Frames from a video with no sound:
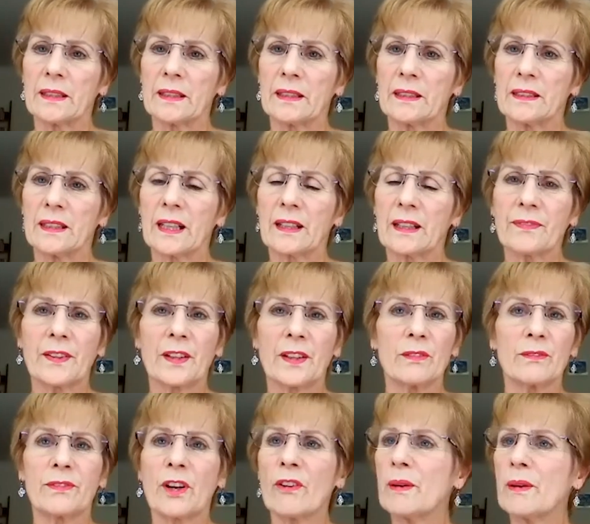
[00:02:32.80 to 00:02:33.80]
I felt
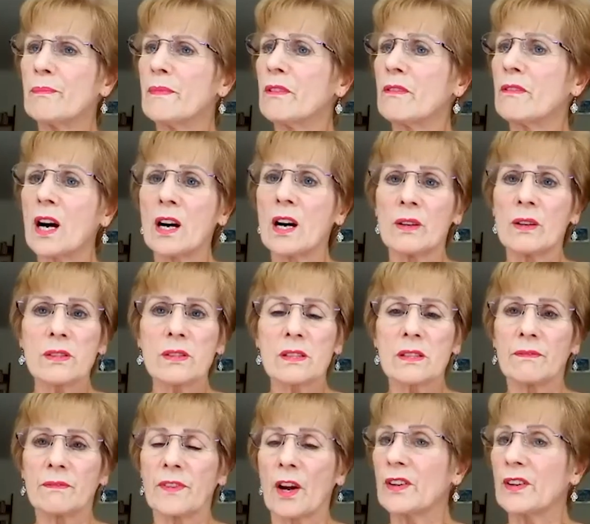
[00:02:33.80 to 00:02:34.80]
very morose,
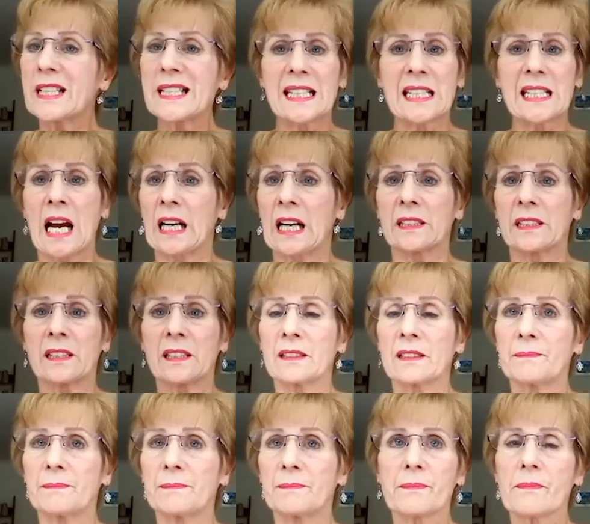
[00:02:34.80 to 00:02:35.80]
very sad,
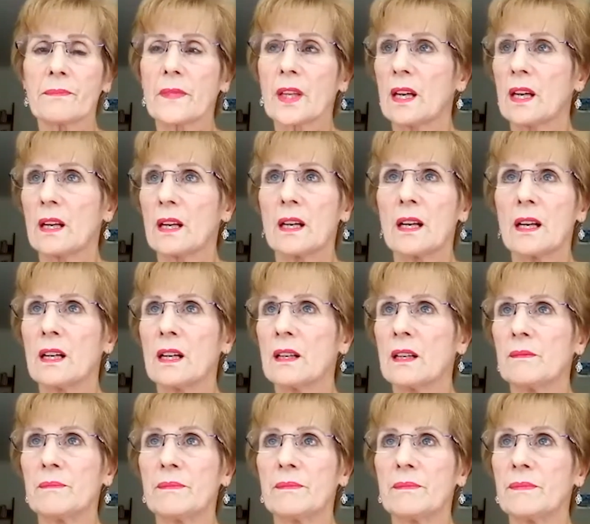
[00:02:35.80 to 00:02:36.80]

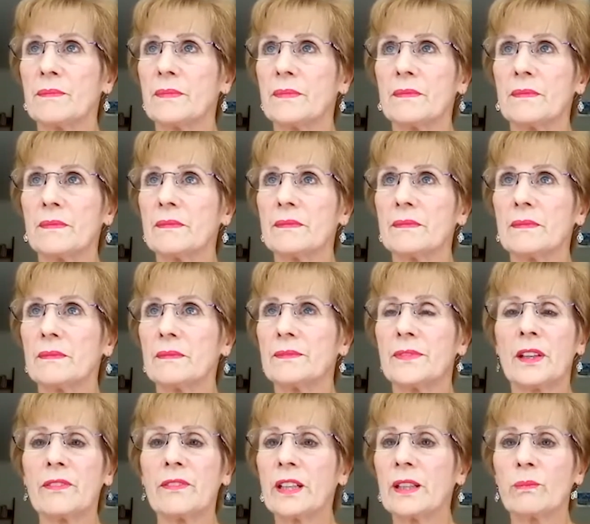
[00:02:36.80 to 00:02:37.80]

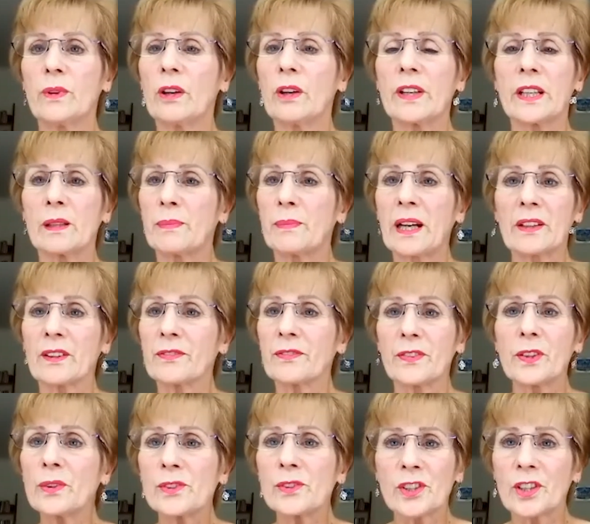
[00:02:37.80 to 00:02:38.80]
very worried about the
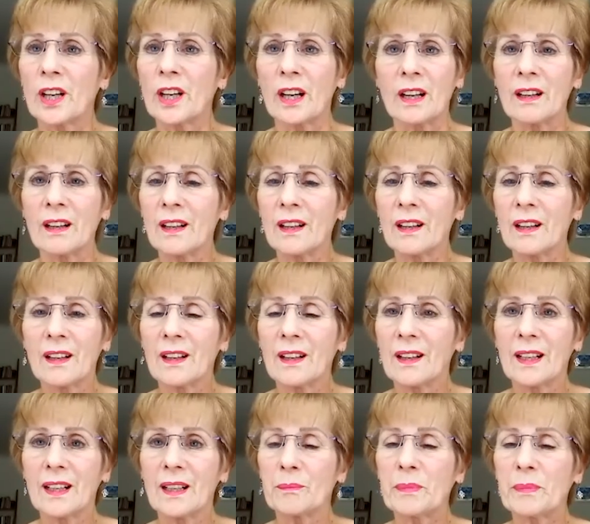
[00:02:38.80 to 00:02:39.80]
future,
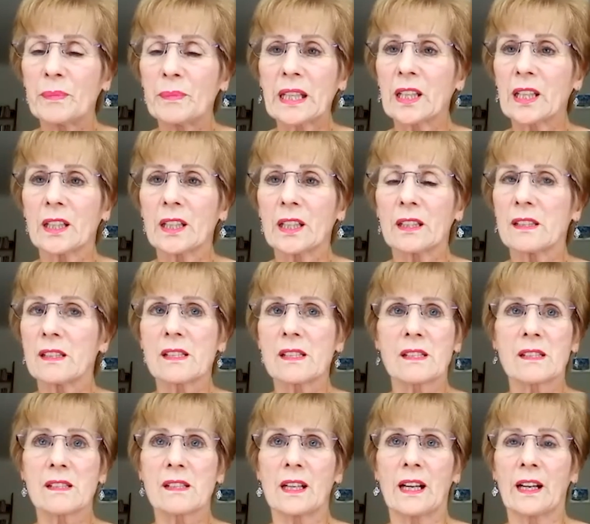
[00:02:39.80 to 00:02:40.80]
because
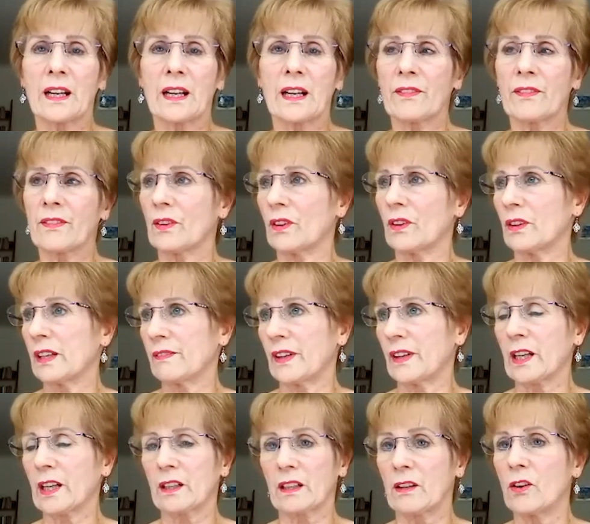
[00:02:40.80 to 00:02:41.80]
I thought, if I
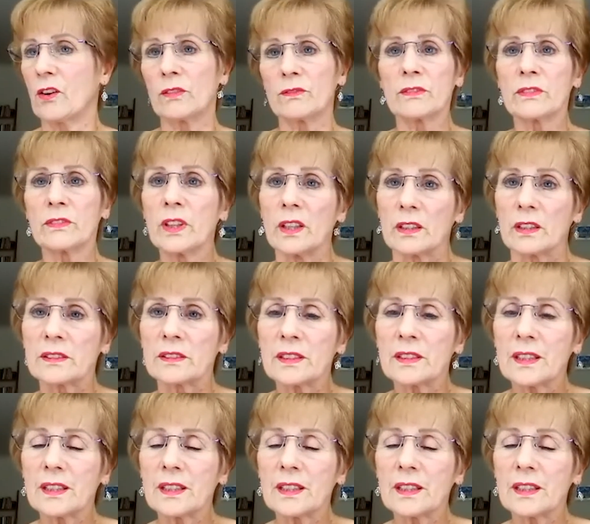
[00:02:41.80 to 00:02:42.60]
can't run